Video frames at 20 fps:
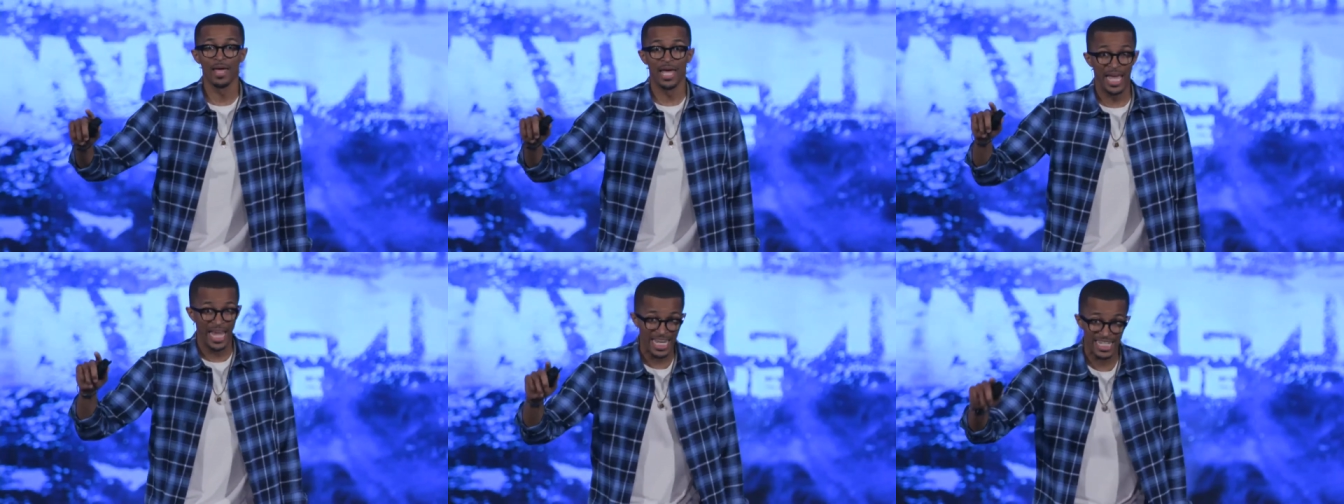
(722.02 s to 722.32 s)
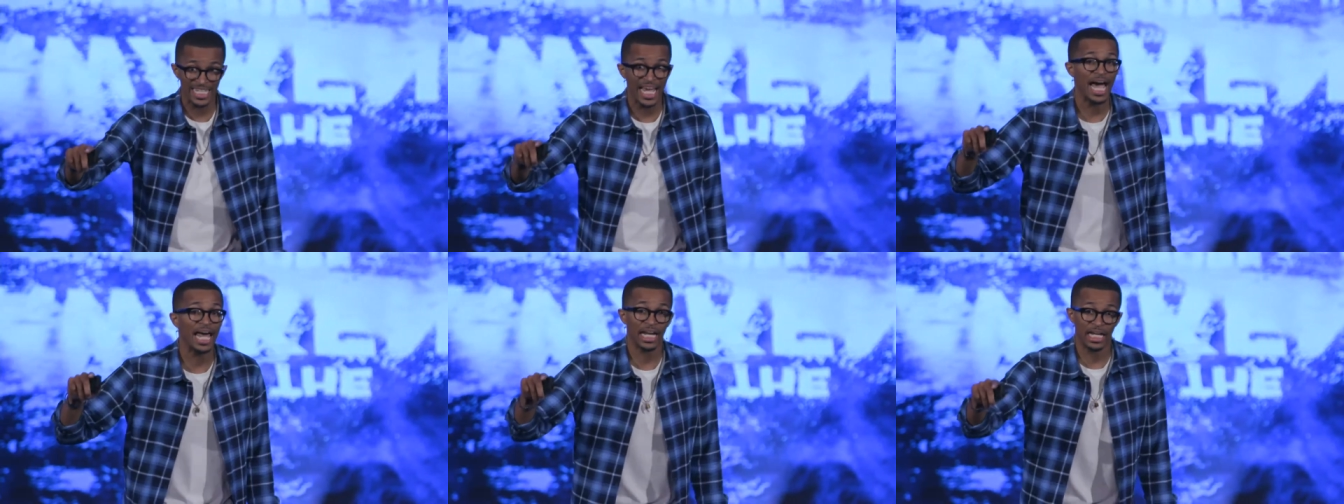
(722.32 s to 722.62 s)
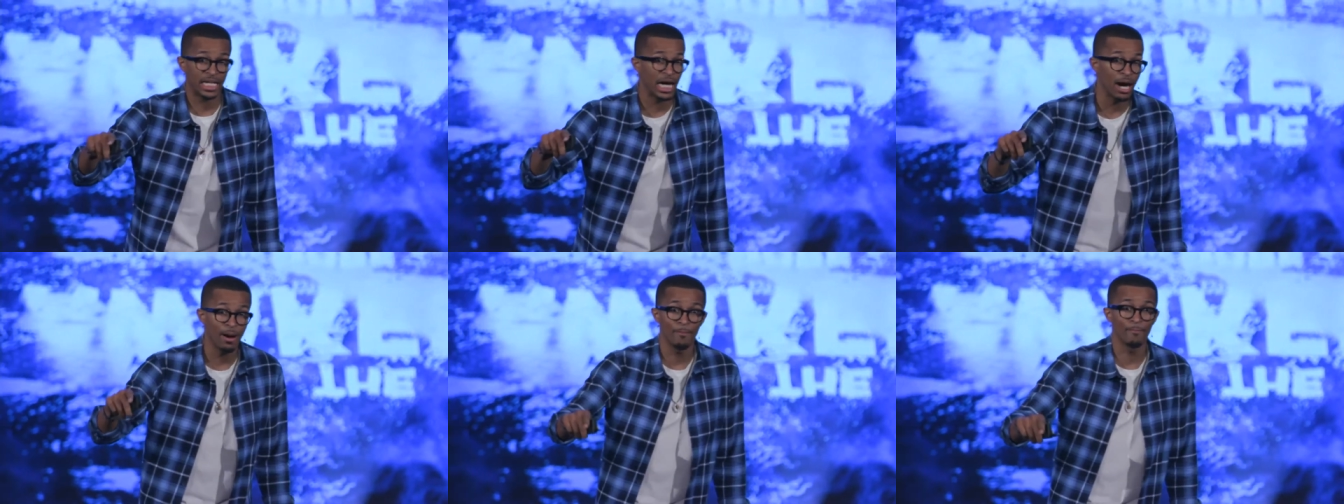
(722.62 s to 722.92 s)
he's got
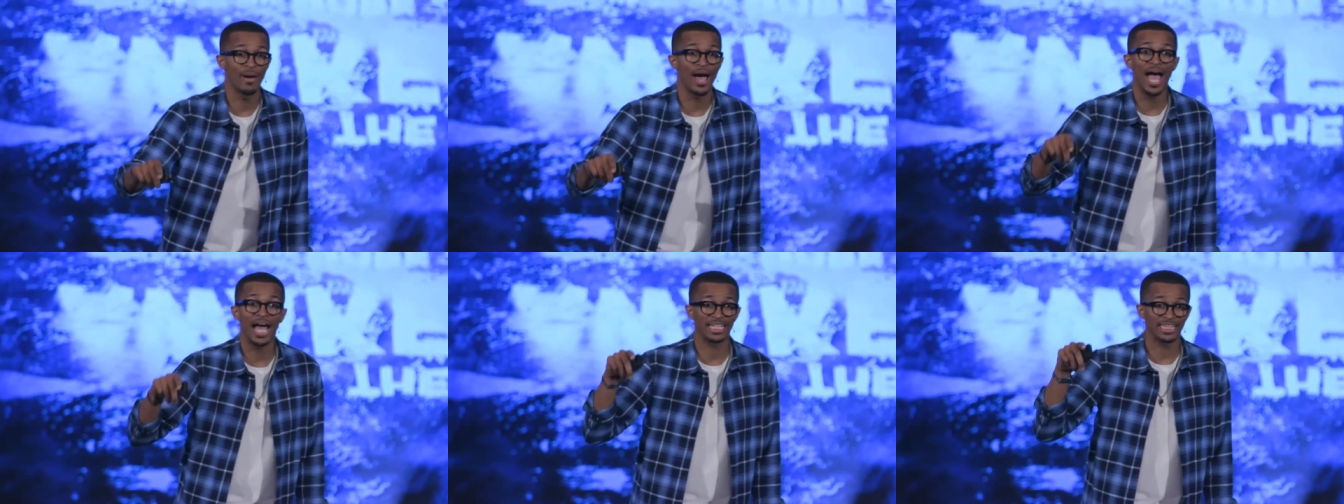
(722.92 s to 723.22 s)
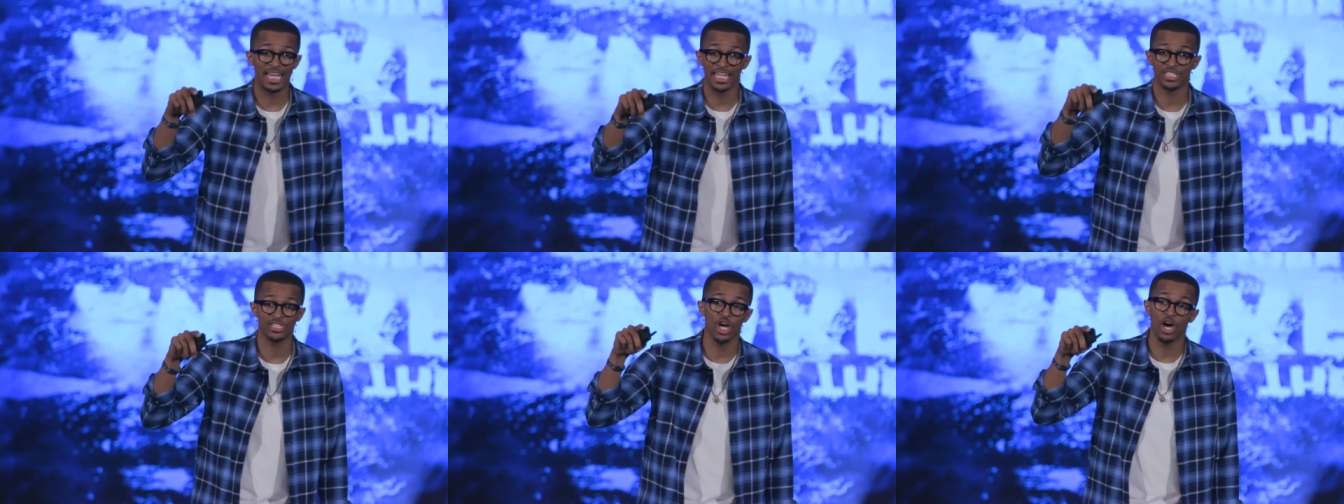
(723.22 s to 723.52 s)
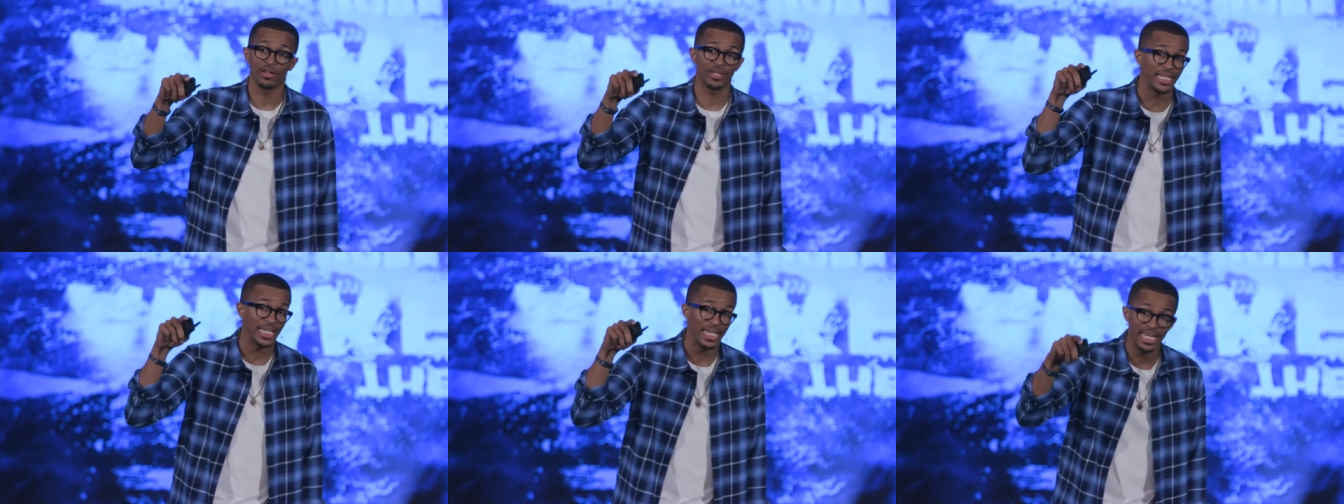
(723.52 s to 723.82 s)
a comeback that's
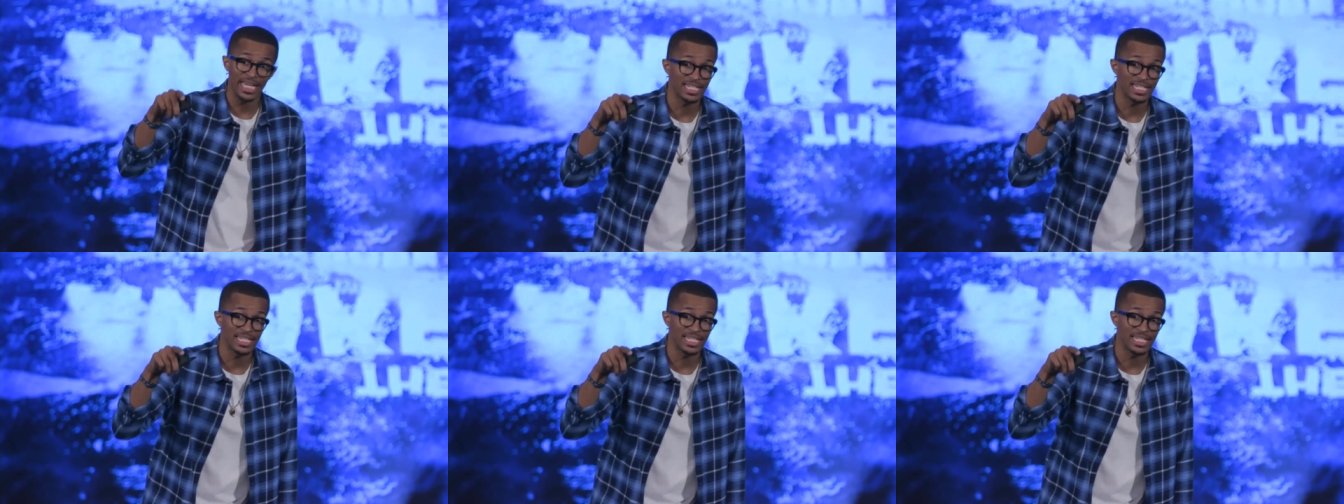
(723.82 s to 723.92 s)
on the